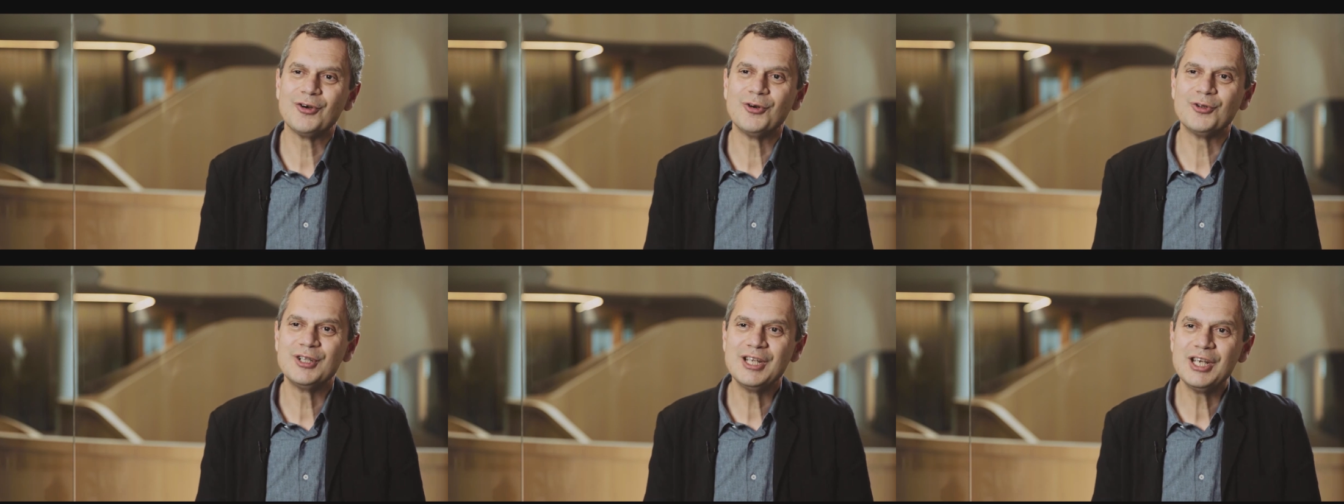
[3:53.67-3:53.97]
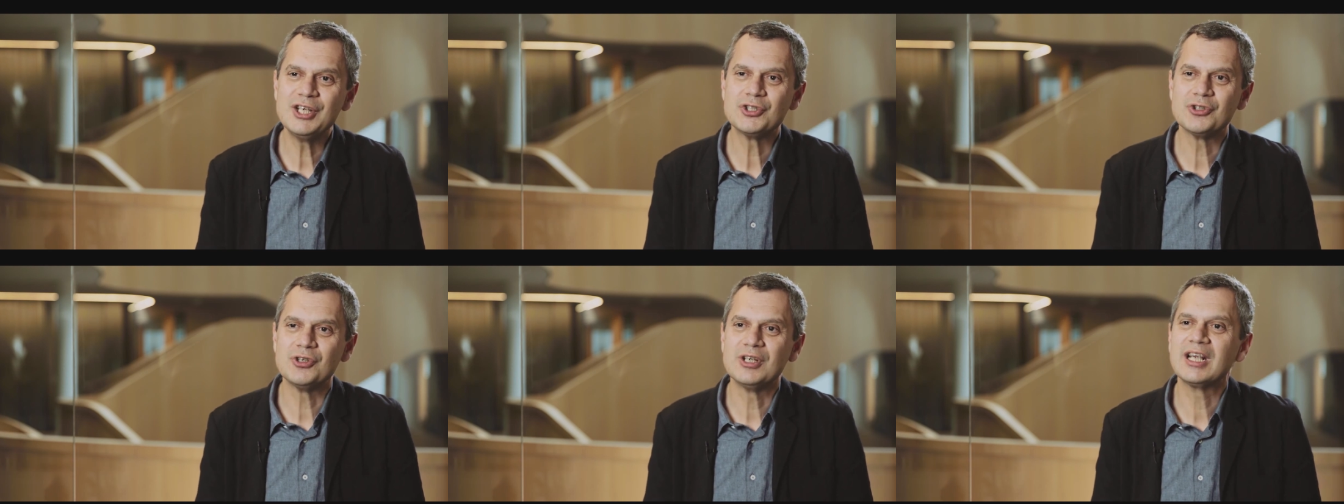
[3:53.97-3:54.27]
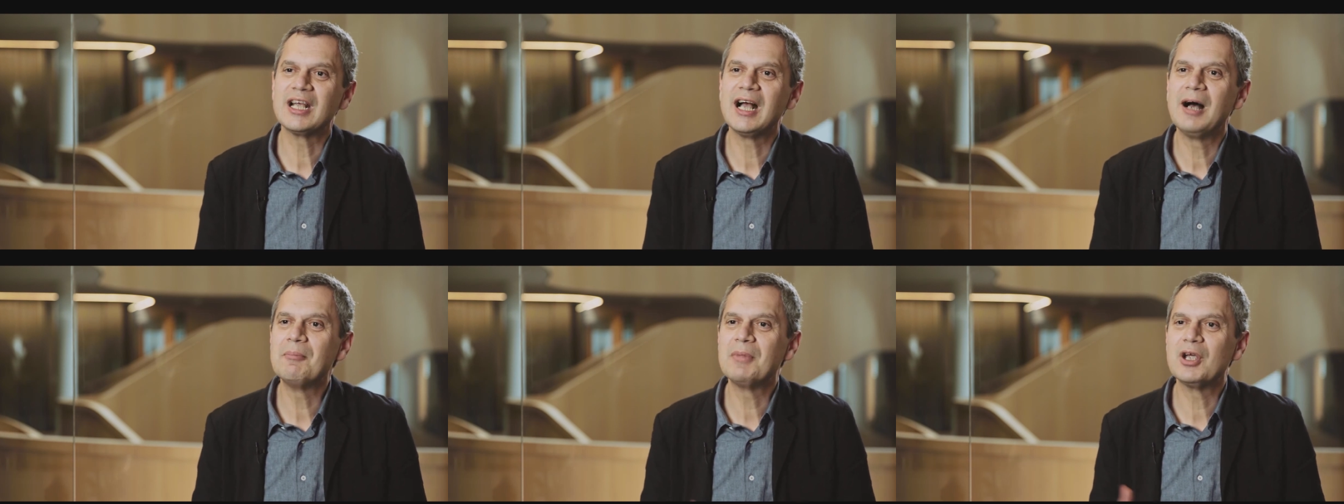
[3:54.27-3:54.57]
condition,
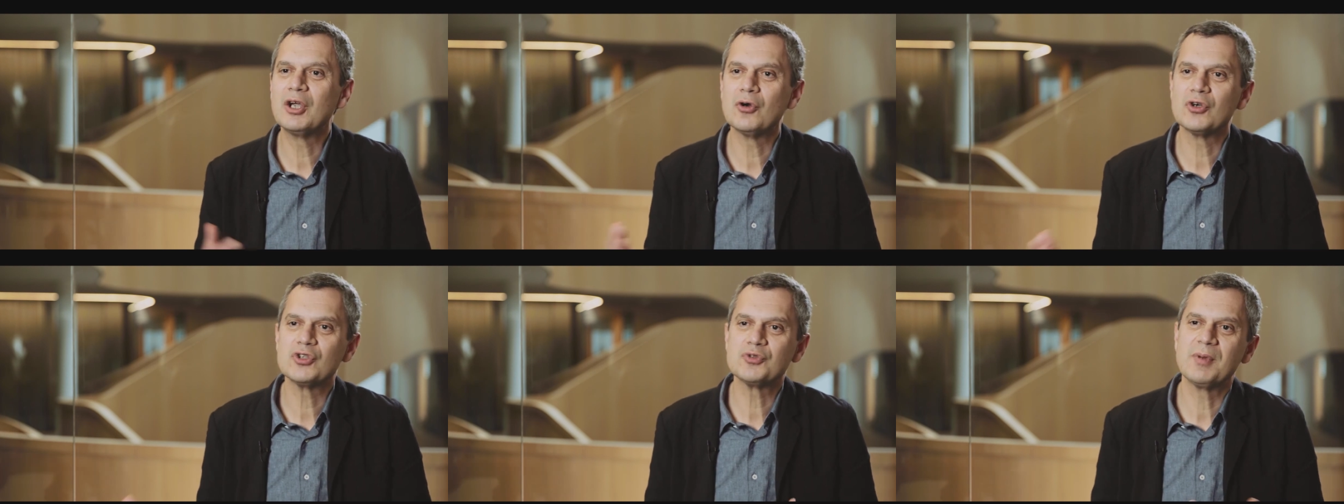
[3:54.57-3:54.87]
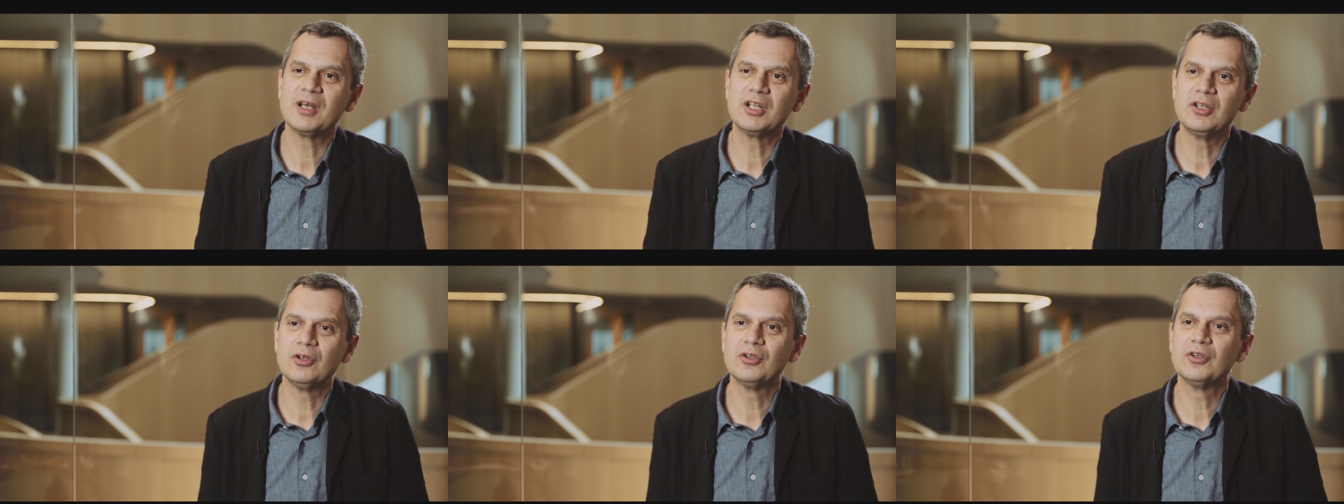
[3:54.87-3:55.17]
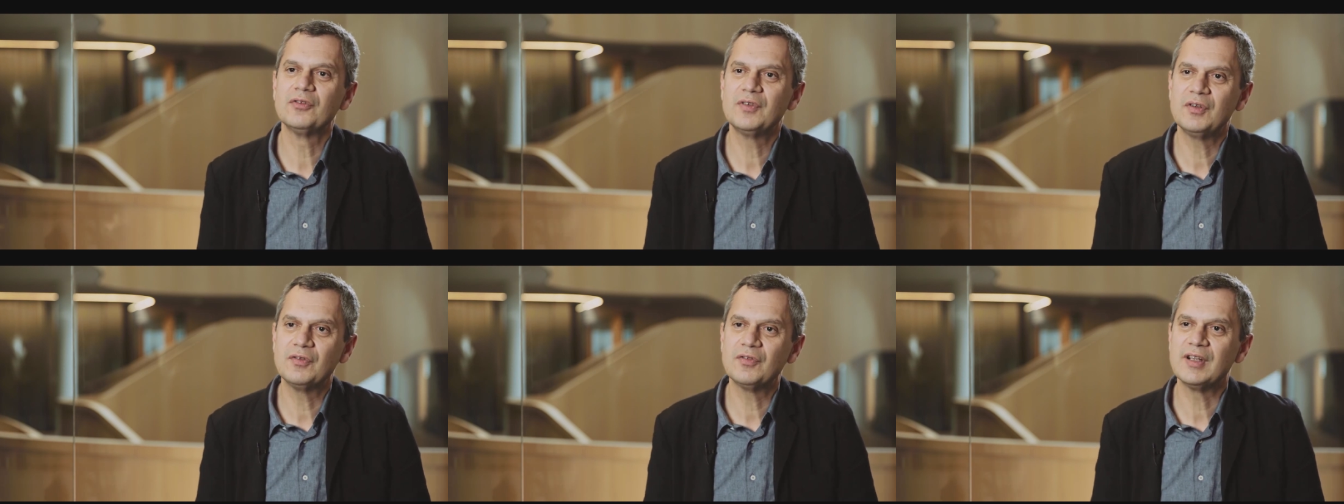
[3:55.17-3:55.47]
it can be caused by a lot
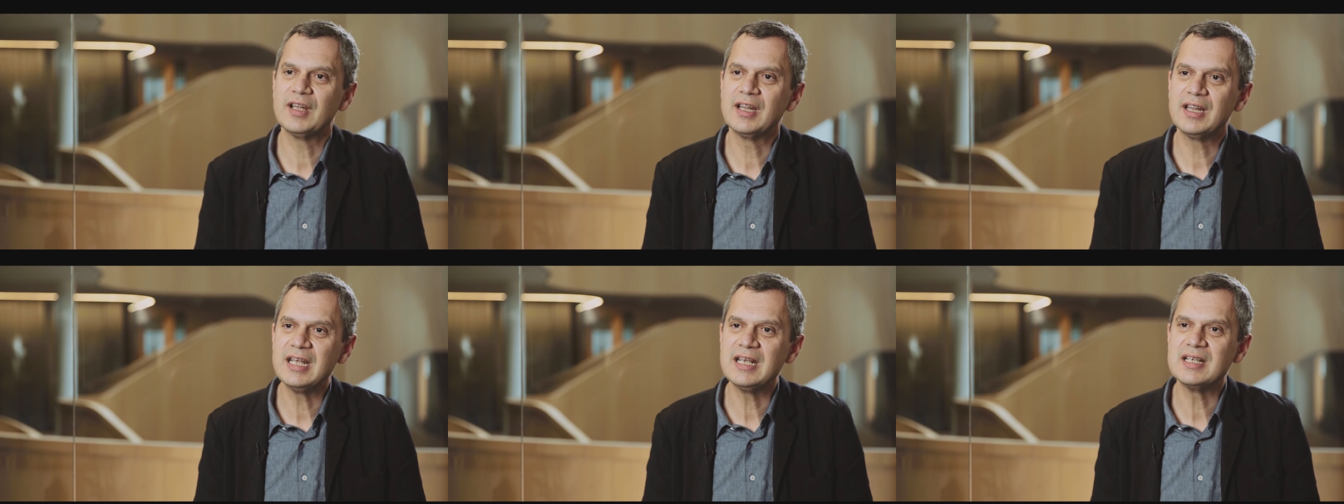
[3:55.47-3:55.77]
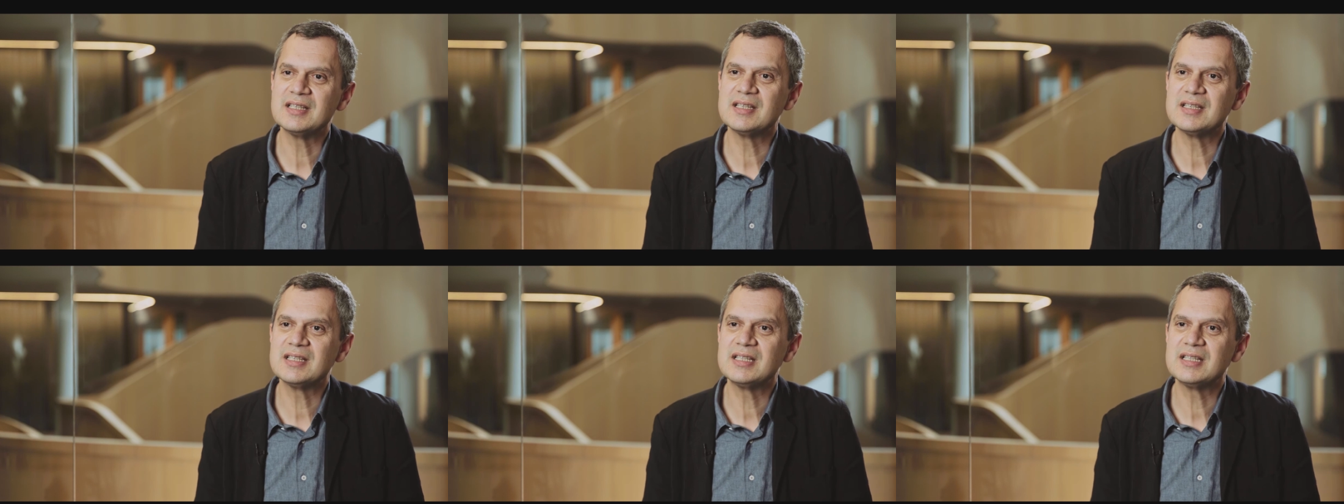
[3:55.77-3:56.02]
of different things.